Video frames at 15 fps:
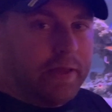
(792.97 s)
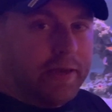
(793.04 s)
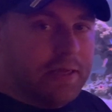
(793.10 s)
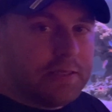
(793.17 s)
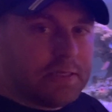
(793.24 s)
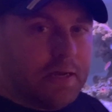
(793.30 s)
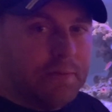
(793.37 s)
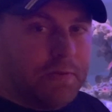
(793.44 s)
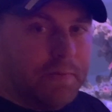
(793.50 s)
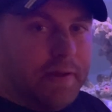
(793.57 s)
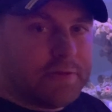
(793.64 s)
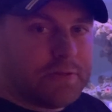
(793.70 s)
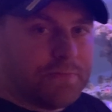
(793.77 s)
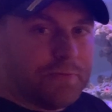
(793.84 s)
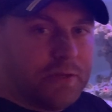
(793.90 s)
I got a couple of them
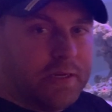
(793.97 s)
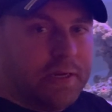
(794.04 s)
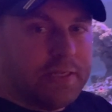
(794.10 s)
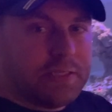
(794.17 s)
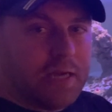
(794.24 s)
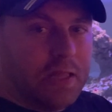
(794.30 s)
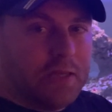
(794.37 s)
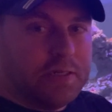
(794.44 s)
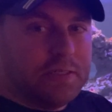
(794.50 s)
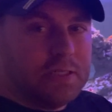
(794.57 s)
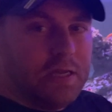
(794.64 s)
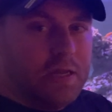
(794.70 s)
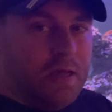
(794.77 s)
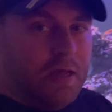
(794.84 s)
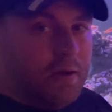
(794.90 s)
have some really nice
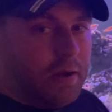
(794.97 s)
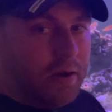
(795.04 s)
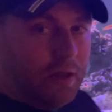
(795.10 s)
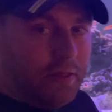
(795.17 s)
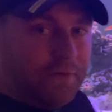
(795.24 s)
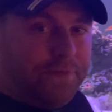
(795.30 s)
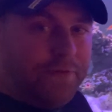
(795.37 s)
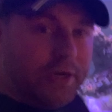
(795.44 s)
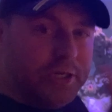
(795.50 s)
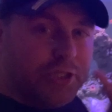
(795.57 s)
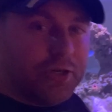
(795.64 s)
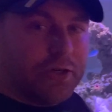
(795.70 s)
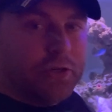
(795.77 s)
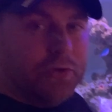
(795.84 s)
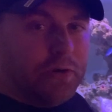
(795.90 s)
colors, and all the fish
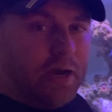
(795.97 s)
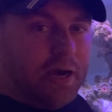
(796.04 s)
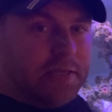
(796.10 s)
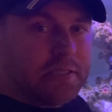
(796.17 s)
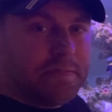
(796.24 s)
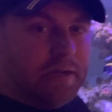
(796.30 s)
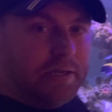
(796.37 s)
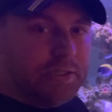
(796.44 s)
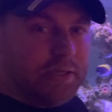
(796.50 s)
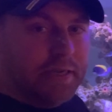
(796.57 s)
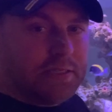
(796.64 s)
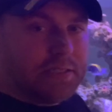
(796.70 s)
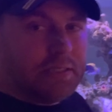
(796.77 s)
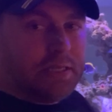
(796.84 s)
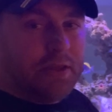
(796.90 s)
are doing awesome, as you guys
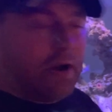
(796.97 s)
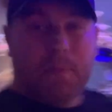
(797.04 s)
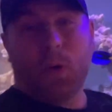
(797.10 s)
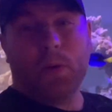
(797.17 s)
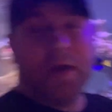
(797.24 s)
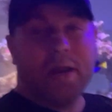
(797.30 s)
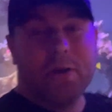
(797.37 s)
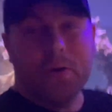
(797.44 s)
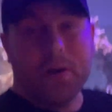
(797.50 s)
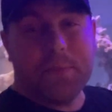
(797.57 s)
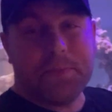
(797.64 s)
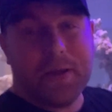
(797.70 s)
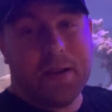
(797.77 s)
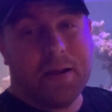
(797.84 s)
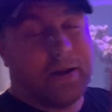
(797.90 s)
can see there. But we got to do an
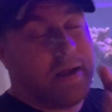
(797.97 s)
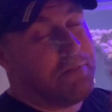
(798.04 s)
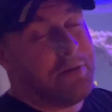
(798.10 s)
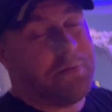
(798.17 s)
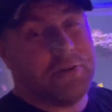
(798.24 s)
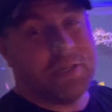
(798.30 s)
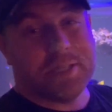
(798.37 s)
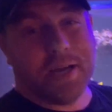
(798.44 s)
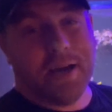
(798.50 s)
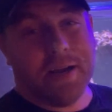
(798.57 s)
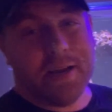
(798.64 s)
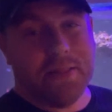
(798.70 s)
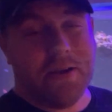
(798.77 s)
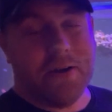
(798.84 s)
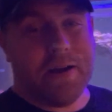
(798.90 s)
update on how many fish I
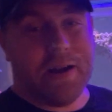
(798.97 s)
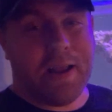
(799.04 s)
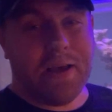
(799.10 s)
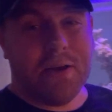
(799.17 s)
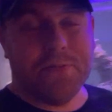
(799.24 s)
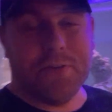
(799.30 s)
got in there right now.